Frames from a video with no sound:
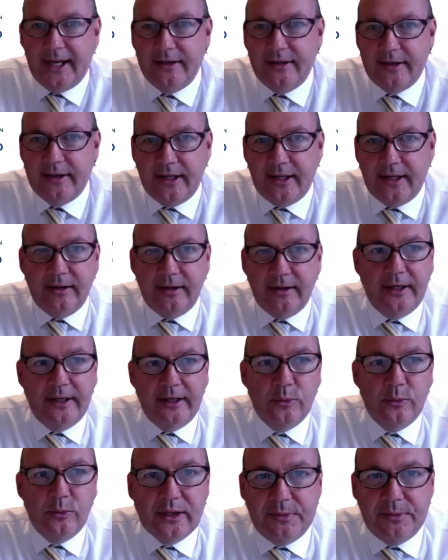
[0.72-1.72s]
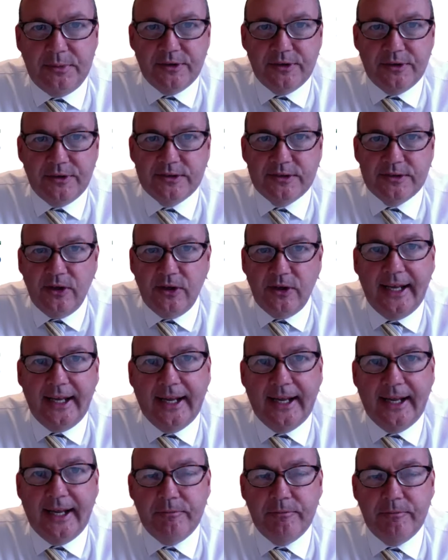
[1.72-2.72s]
like to welcome you first of all.
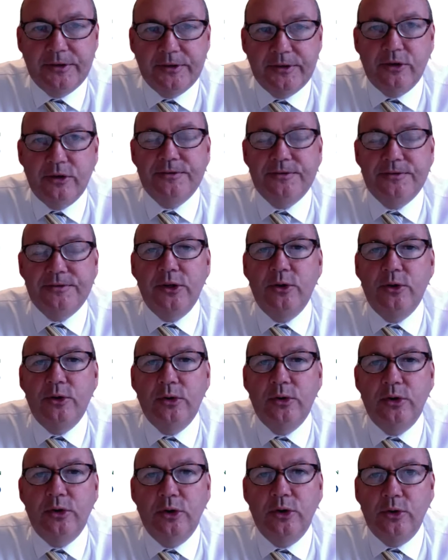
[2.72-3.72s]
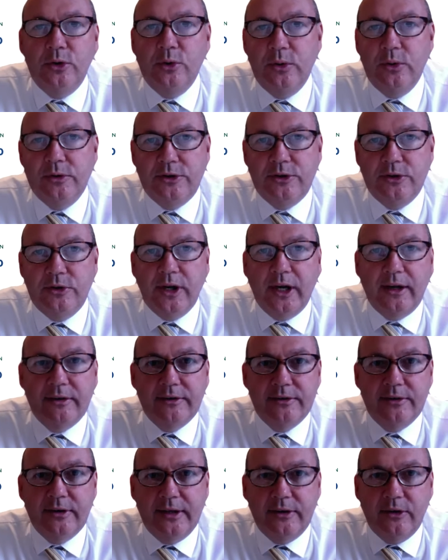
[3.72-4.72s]
For those of you who do not
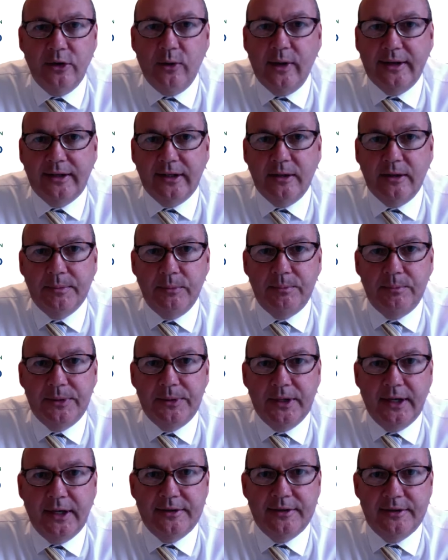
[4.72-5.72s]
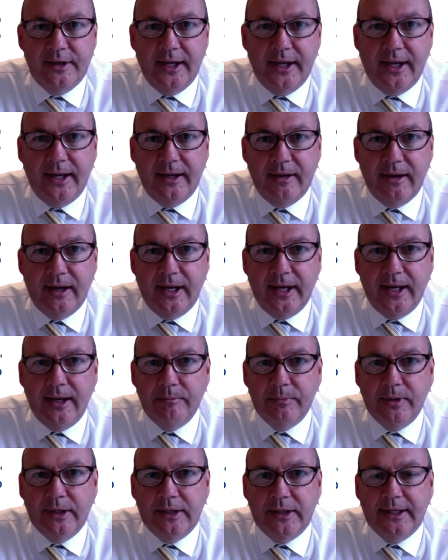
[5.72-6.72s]
know anything about Bita,
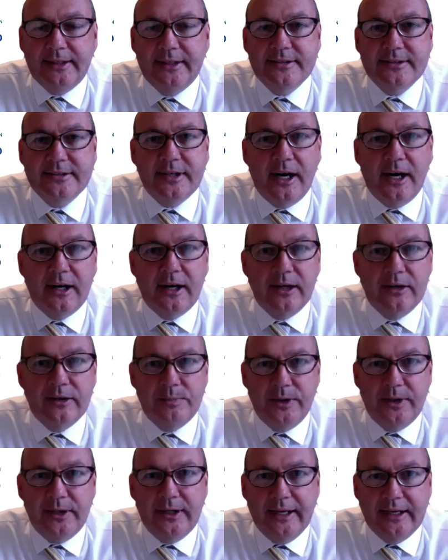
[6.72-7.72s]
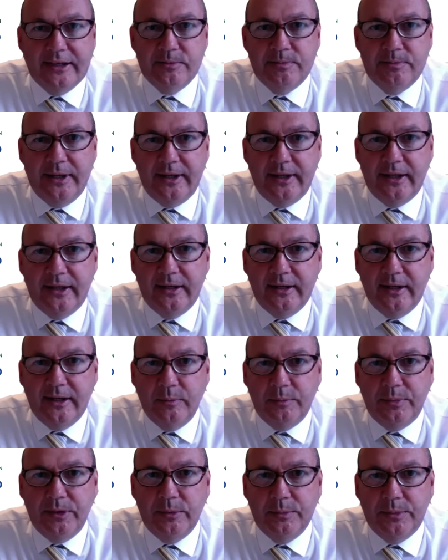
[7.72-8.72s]
I'd like to start by explaining a
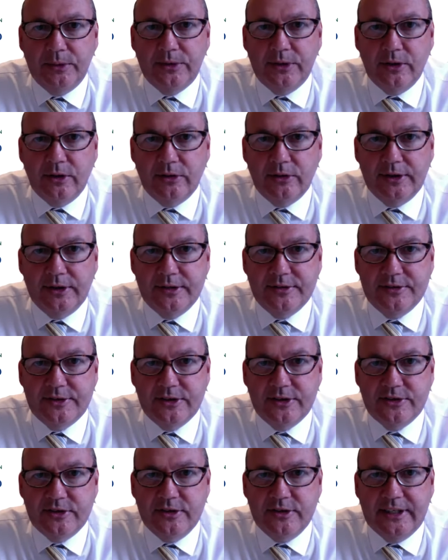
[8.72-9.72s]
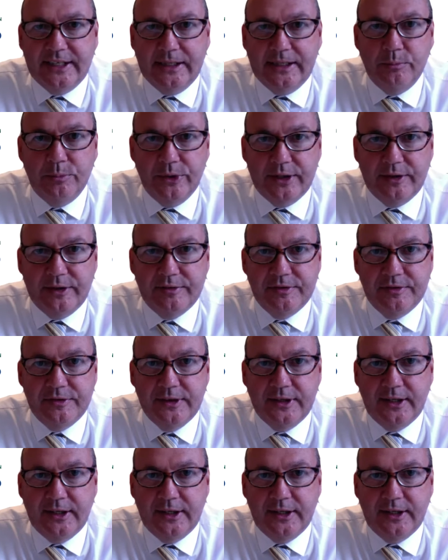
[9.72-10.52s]
bit about the organisation in brief.